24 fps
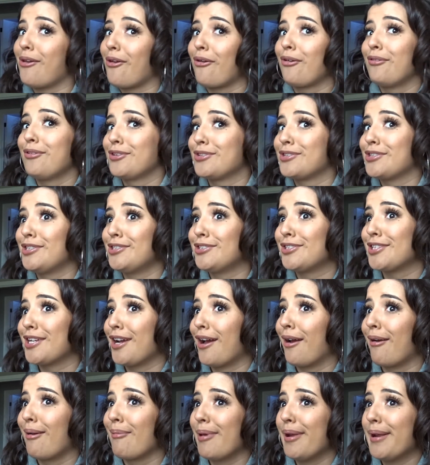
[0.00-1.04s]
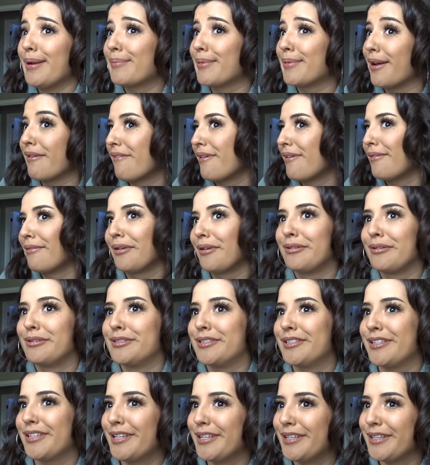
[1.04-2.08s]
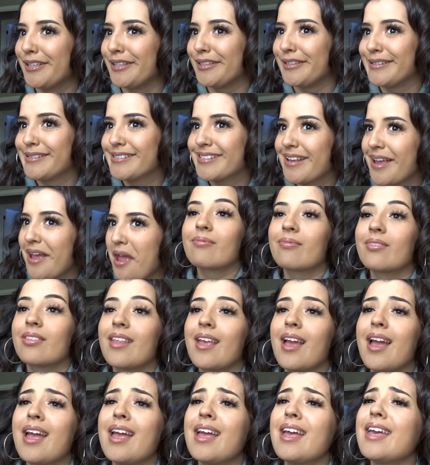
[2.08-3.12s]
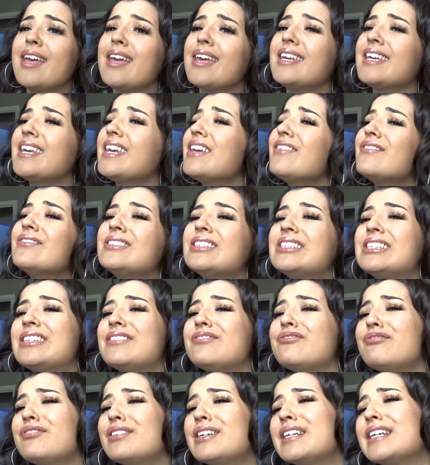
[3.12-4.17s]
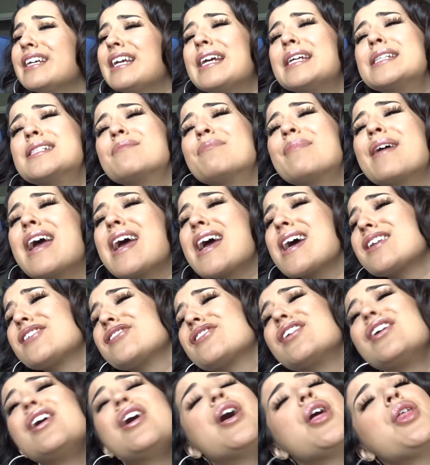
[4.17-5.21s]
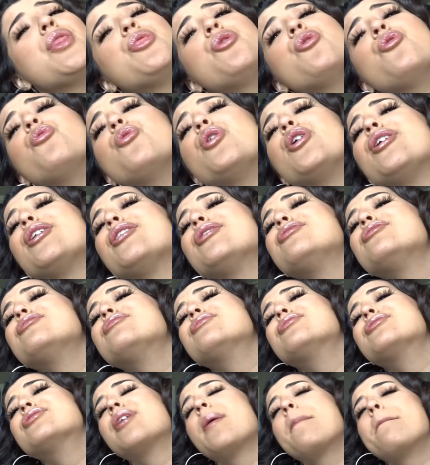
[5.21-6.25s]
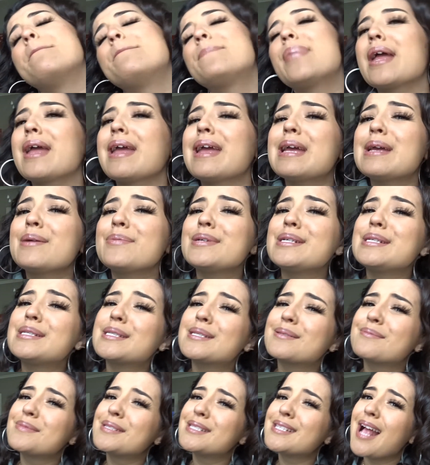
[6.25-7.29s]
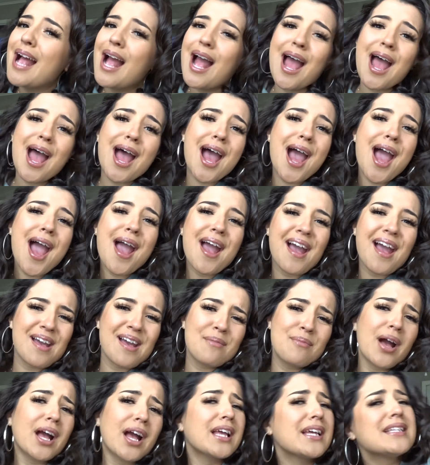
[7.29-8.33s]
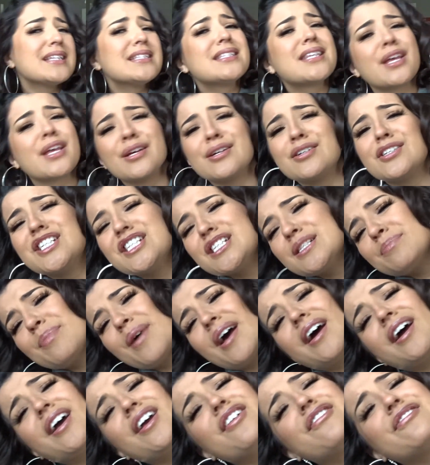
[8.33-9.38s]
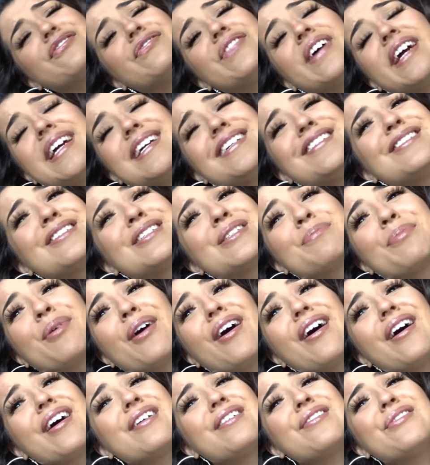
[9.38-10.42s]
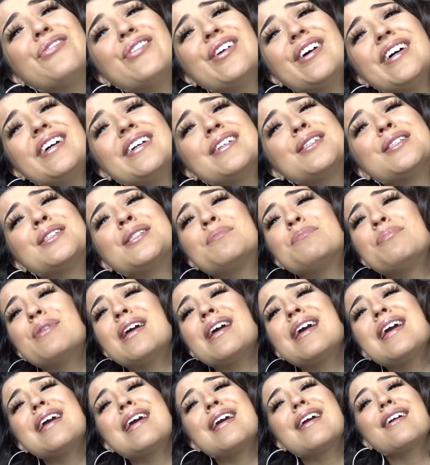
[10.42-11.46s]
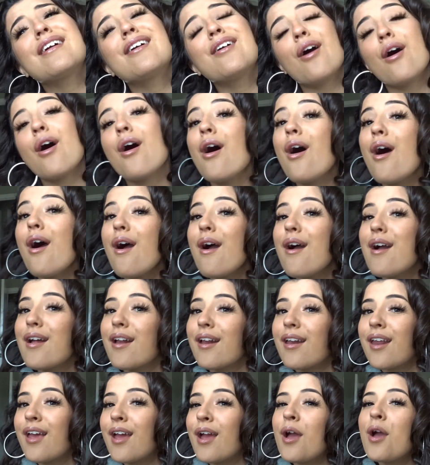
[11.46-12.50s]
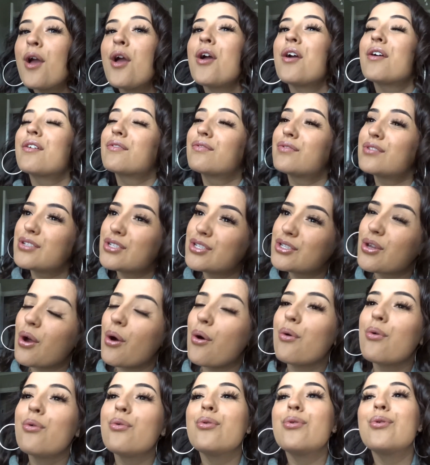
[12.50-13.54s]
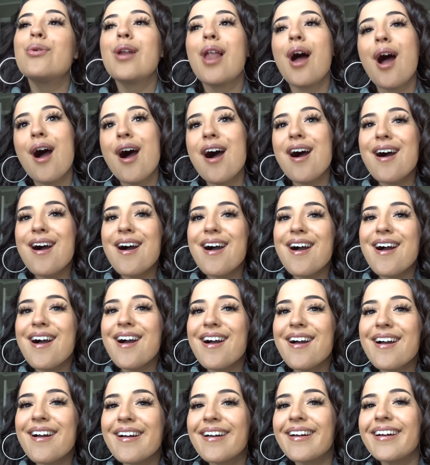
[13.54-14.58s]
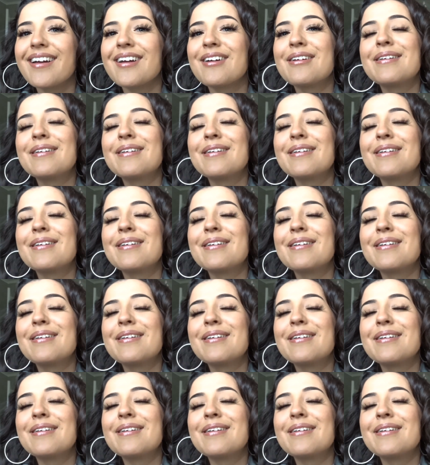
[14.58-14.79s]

Who is she? Her makeup on, I don't know who she is. Even if it gets better, the worst, baby, sometimes I can tell just by your face is part of us been gone for so long.